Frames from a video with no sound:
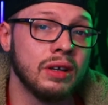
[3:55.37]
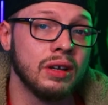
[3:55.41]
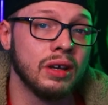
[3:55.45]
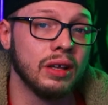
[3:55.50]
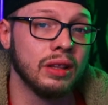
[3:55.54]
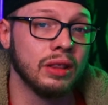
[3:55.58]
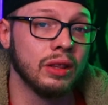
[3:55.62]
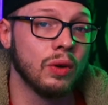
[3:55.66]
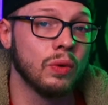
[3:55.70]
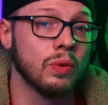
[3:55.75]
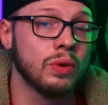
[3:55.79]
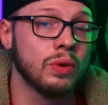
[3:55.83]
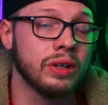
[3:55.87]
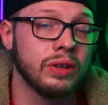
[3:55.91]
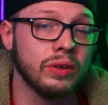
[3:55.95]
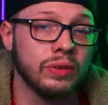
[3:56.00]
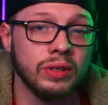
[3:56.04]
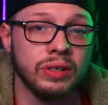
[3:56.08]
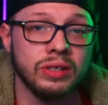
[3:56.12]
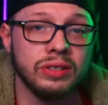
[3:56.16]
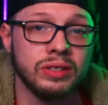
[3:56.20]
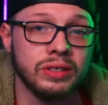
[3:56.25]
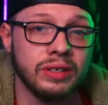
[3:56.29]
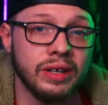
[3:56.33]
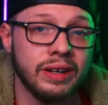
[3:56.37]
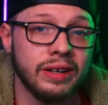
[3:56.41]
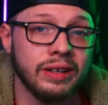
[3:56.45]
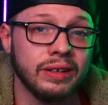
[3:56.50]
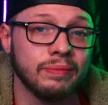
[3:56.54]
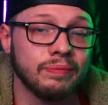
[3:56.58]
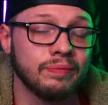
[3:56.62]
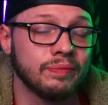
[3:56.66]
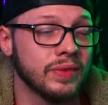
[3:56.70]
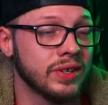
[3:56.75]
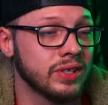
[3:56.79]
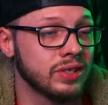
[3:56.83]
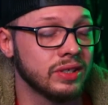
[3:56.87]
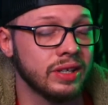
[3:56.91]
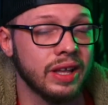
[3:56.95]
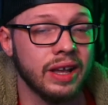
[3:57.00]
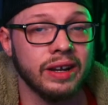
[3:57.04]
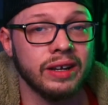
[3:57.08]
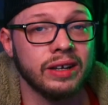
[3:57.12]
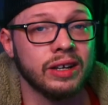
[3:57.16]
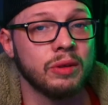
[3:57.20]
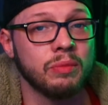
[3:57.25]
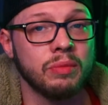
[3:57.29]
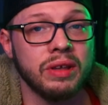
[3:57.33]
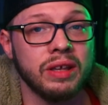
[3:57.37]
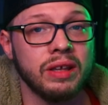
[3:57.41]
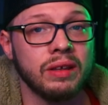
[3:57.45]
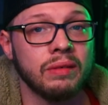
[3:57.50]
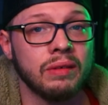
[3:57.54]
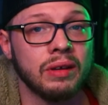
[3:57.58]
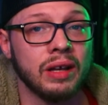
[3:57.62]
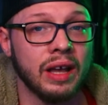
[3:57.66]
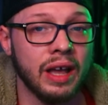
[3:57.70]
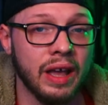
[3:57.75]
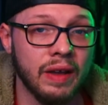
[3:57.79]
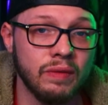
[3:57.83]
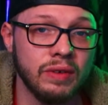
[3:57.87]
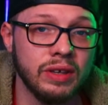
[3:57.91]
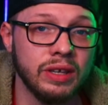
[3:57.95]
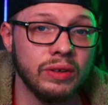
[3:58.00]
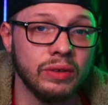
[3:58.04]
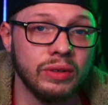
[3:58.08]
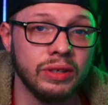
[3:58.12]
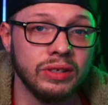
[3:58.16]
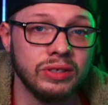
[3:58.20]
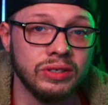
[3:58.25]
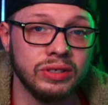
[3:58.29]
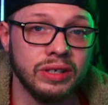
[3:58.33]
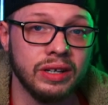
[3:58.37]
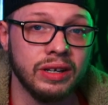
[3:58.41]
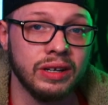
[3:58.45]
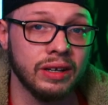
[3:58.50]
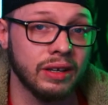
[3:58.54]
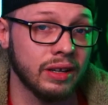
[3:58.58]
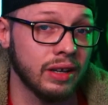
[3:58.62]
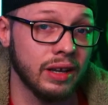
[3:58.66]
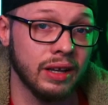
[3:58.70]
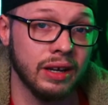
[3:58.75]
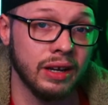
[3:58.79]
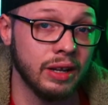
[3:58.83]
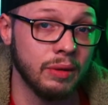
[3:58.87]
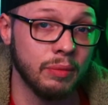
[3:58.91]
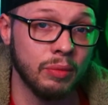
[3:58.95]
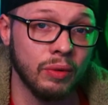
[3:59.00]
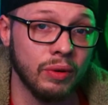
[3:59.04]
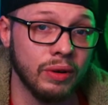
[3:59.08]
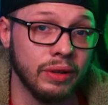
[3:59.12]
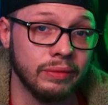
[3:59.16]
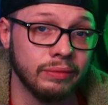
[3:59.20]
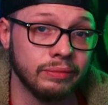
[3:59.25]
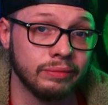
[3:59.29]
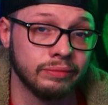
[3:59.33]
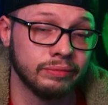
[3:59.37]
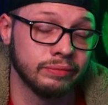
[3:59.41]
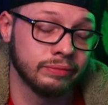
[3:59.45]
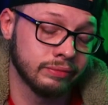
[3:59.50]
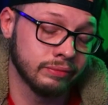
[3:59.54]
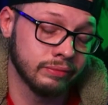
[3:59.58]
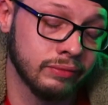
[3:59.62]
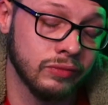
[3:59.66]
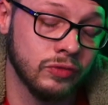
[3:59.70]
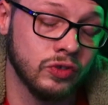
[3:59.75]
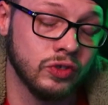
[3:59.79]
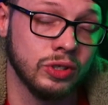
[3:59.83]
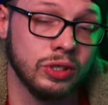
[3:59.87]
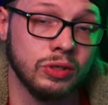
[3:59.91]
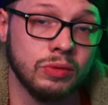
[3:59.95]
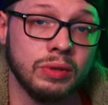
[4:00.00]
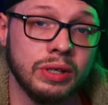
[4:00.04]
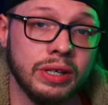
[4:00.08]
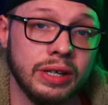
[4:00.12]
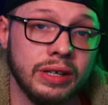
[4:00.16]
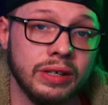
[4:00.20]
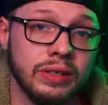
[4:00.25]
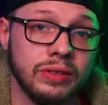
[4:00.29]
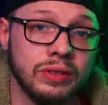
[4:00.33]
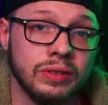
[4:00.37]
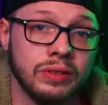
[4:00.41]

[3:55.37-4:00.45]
a lower yielding genetic is not gonna be a heavy yielding genetic at any point. This is what it is.